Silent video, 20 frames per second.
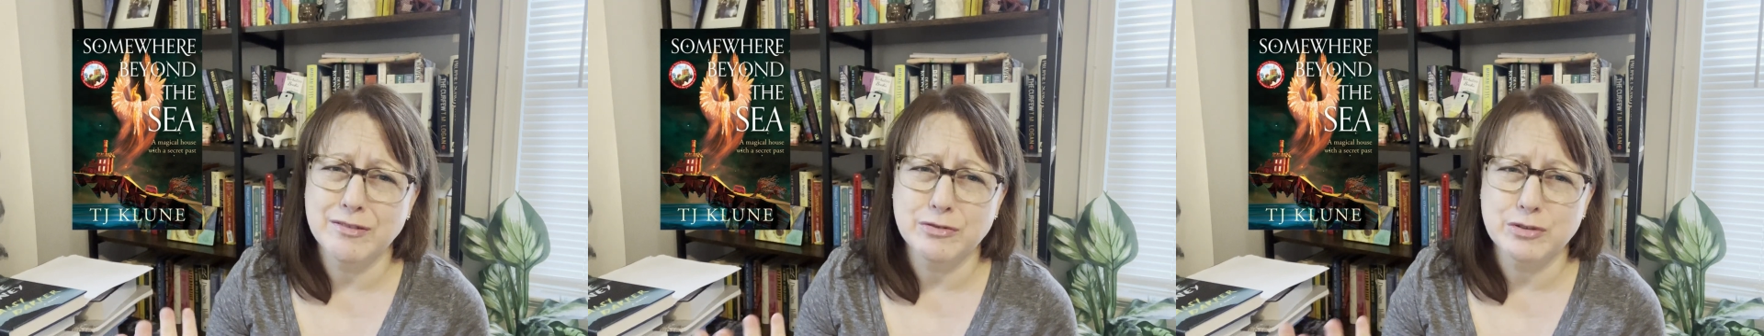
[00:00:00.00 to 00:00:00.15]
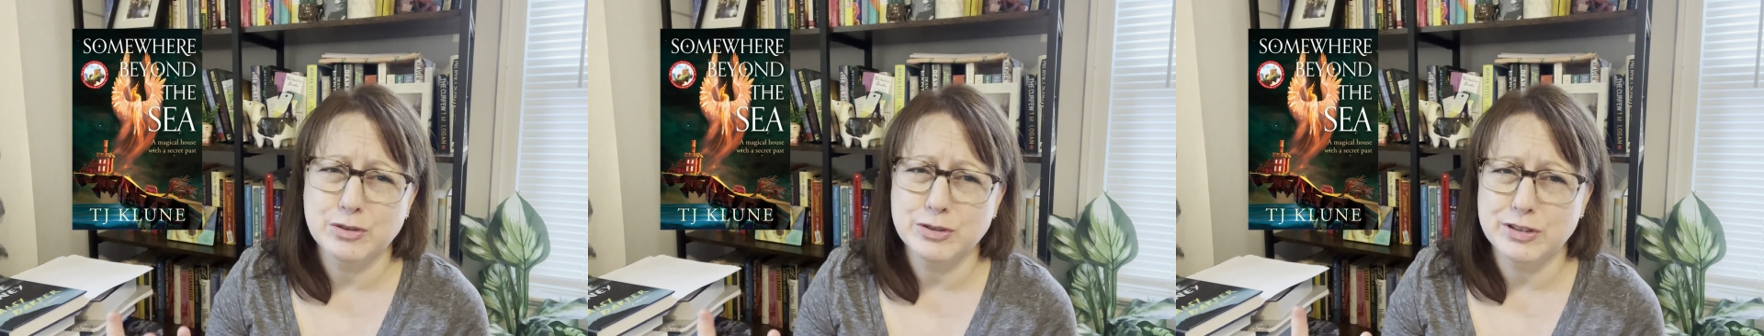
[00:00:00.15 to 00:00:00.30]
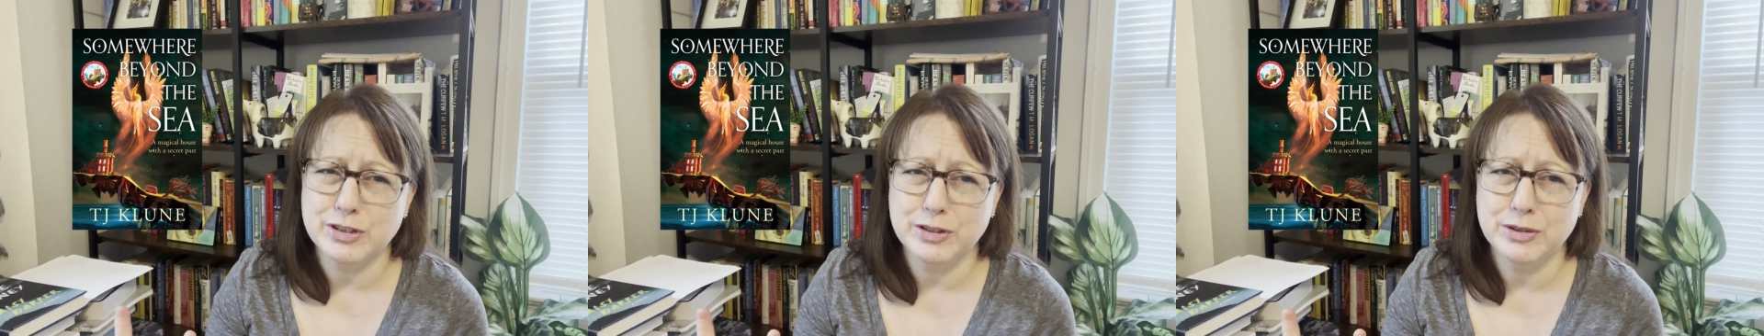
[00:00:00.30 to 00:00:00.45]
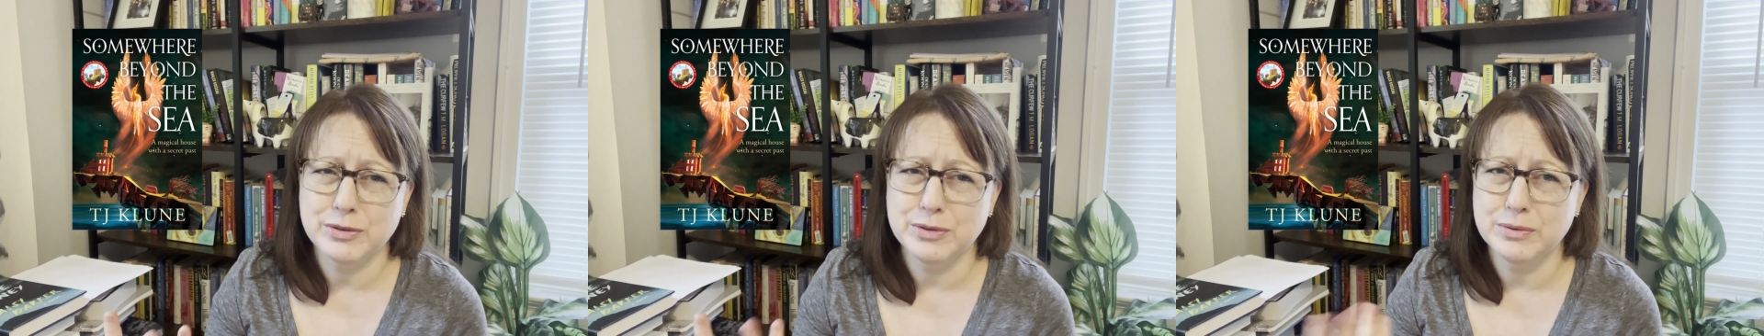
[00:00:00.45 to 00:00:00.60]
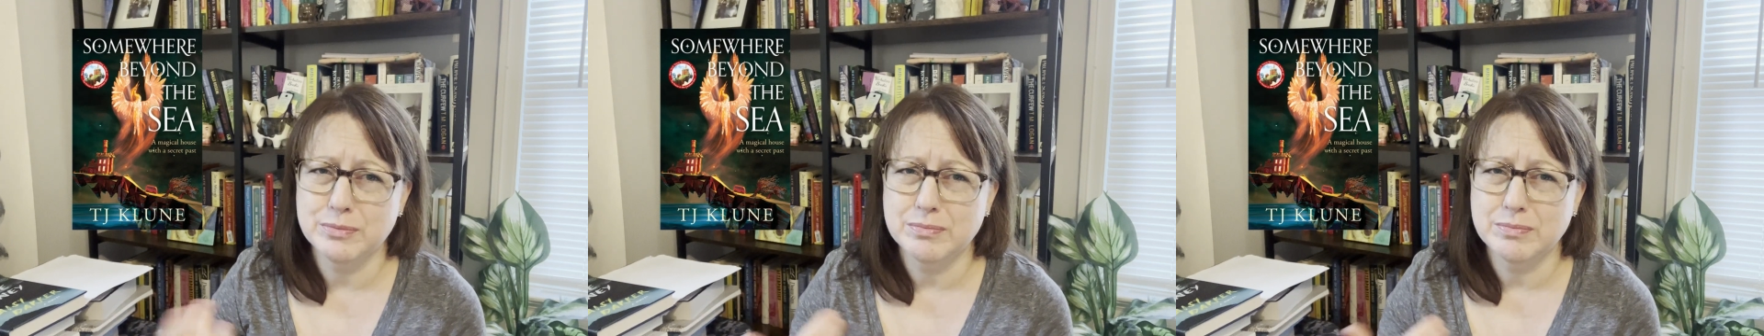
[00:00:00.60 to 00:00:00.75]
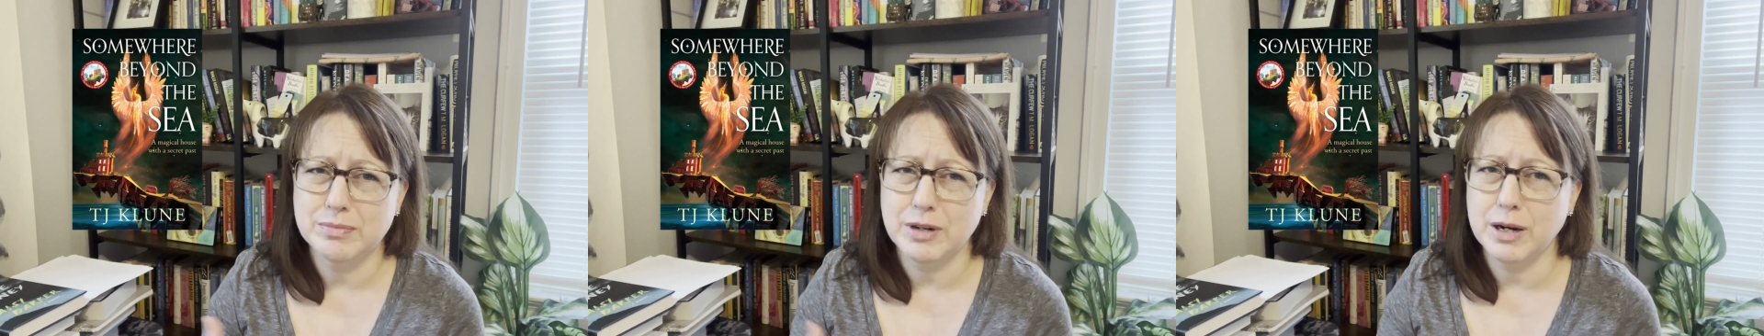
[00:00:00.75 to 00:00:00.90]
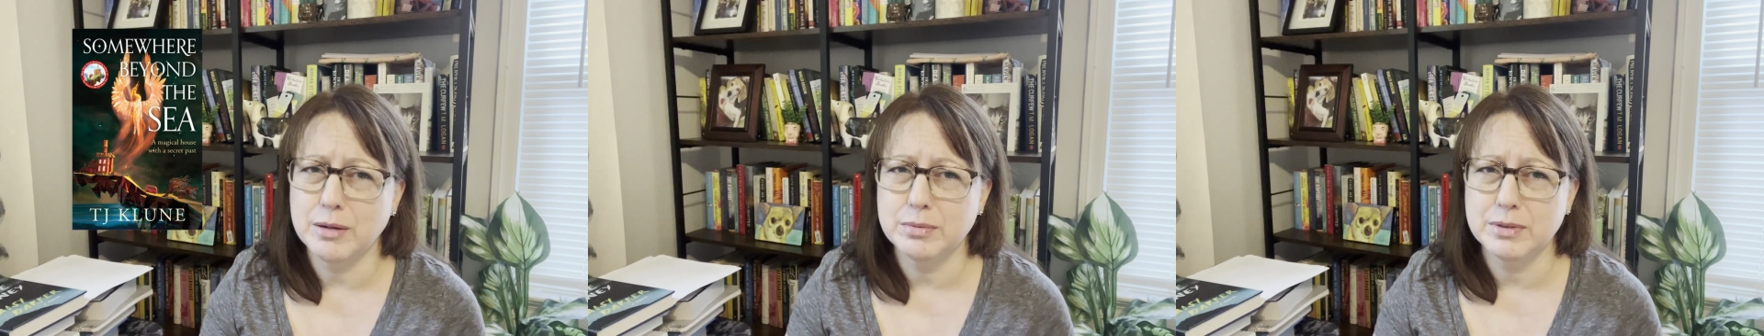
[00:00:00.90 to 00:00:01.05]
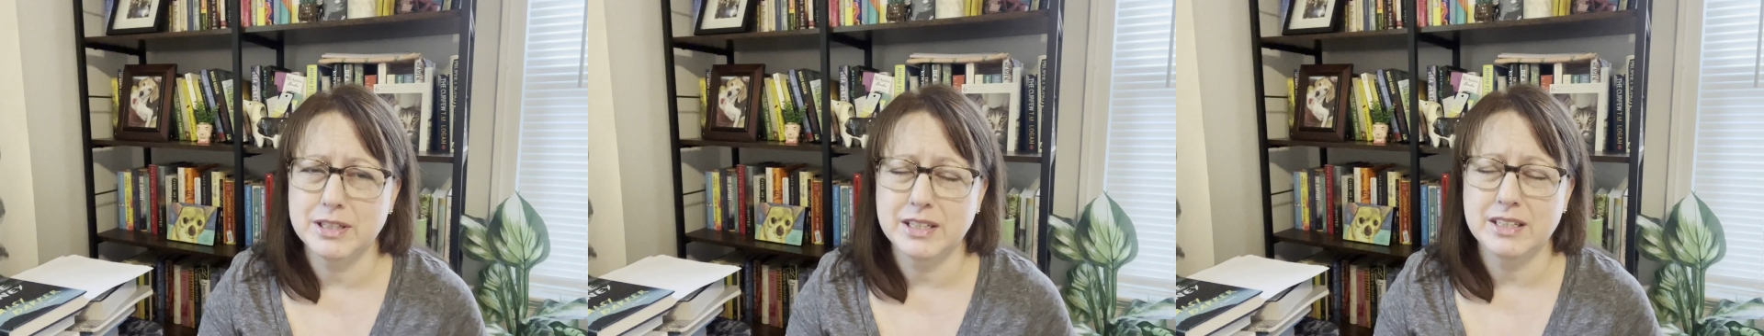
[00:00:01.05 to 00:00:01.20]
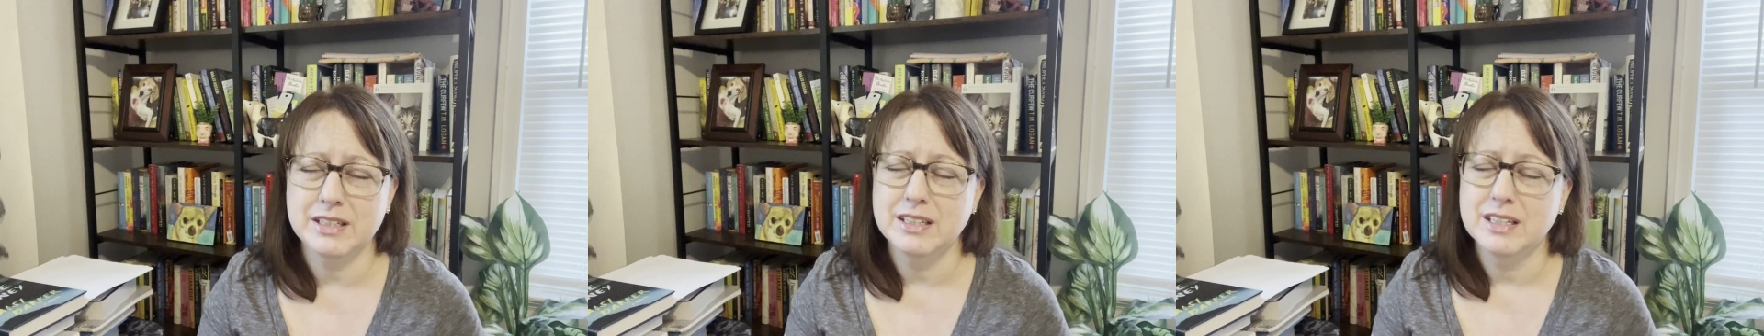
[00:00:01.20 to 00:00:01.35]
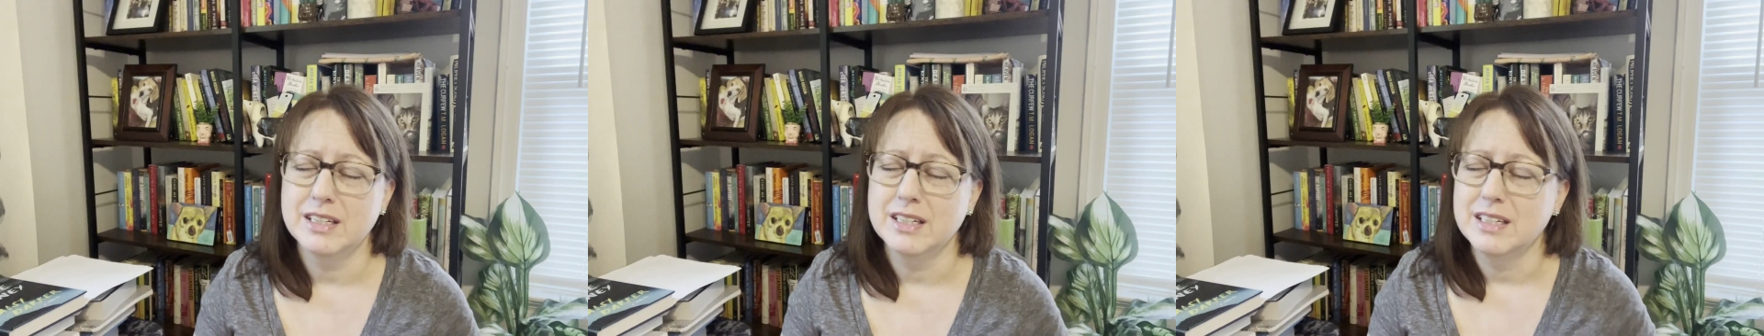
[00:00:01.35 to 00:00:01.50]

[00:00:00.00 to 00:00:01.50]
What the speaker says: or so probably